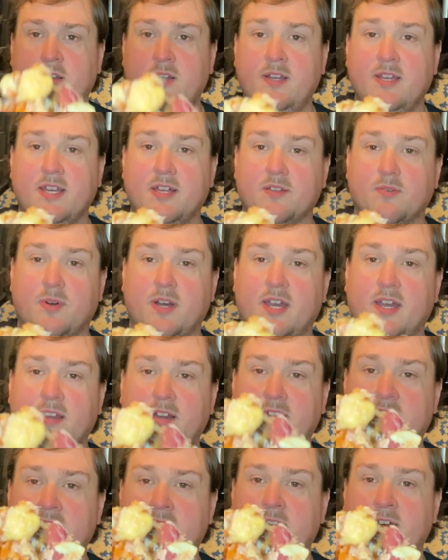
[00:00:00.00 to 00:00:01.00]
Either way,
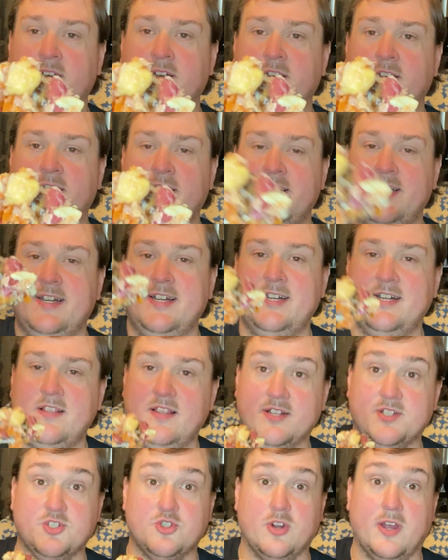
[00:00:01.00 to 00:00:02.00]

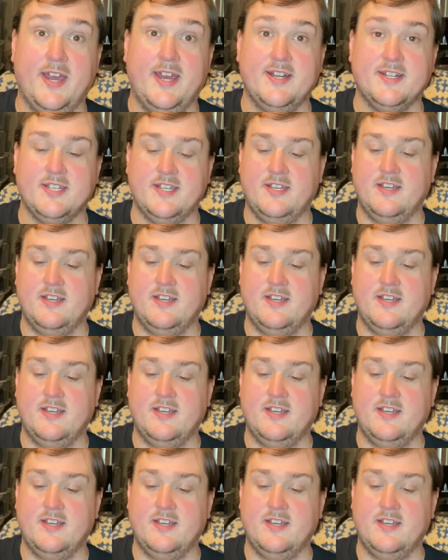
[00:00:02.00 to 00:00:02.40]
let's try it.